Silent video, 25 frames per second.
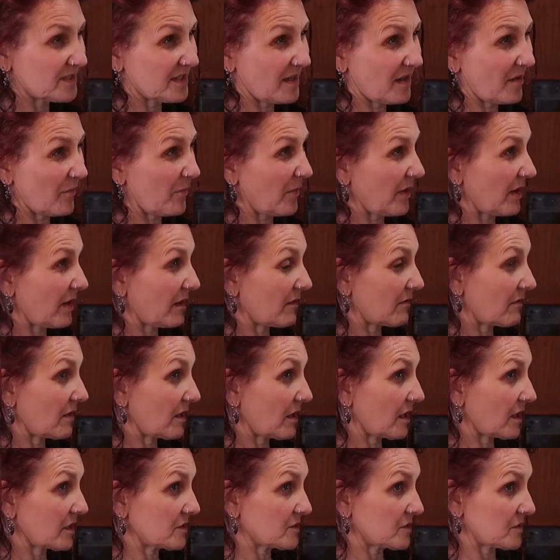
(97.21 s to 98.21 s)
out about
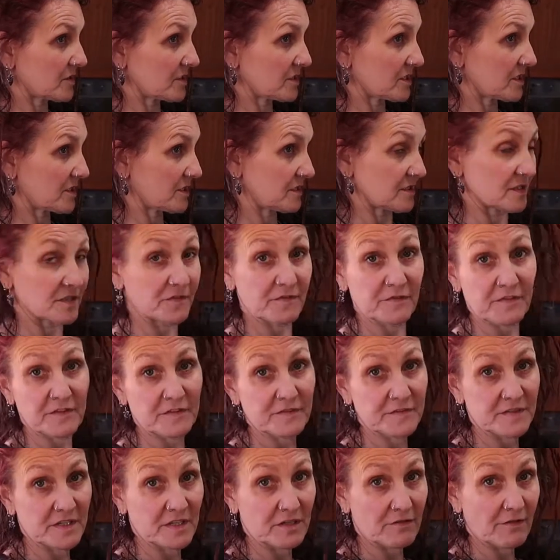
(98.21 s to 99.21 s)

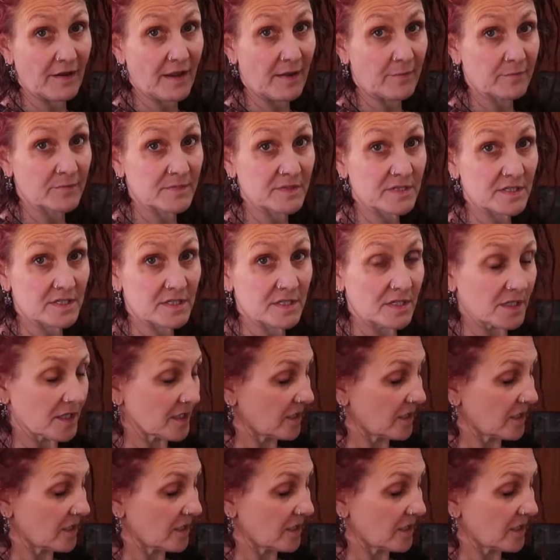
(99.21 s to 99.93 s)
150 grams.